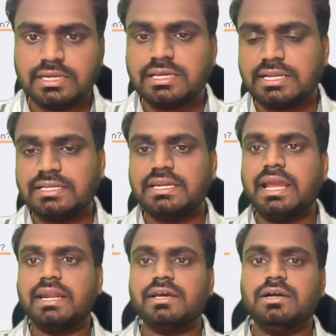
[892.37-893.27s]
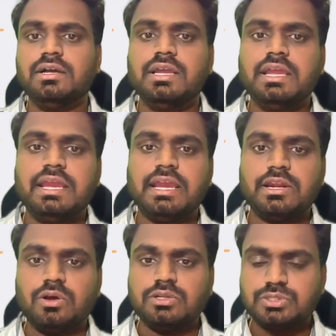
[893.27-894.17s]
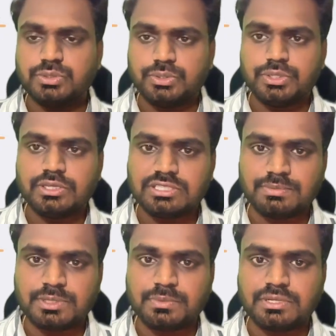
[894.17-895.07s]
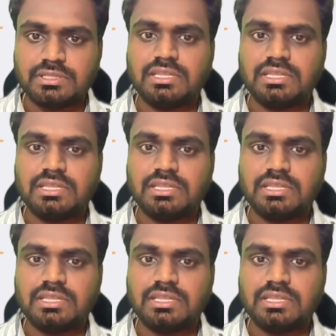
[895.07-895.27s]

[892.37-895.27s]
current data and also your subscription?